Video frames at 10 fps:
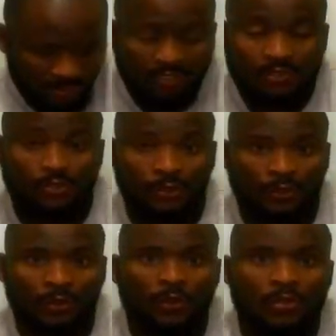
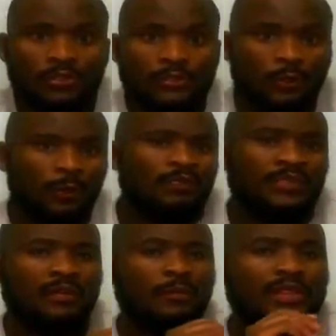So also
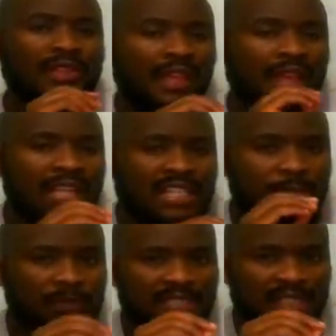with the
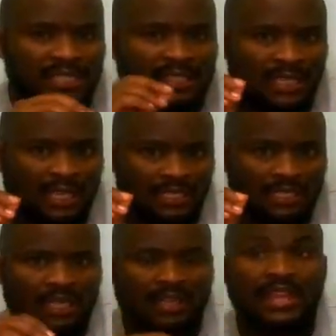
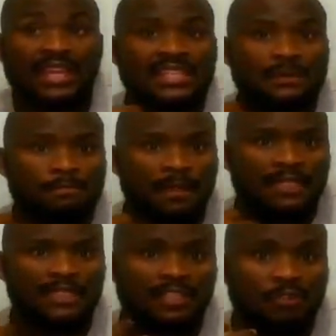HPCSA, they
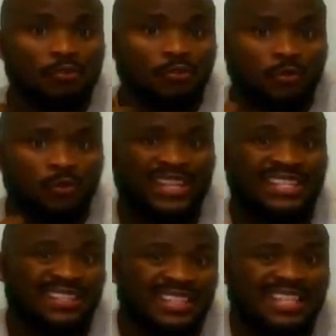expect us to do a
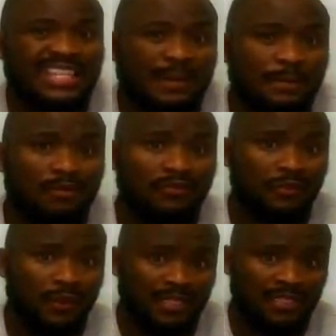certain number of
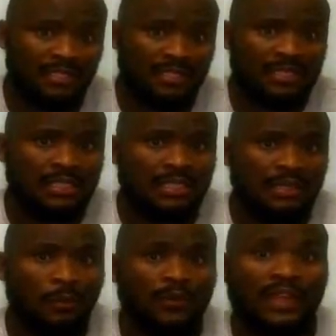credits
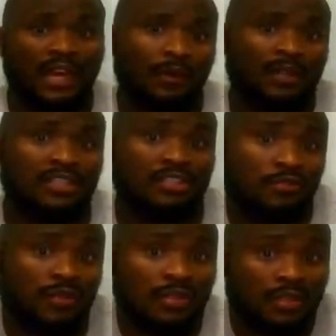with our
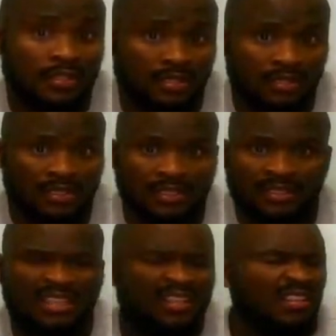degree courses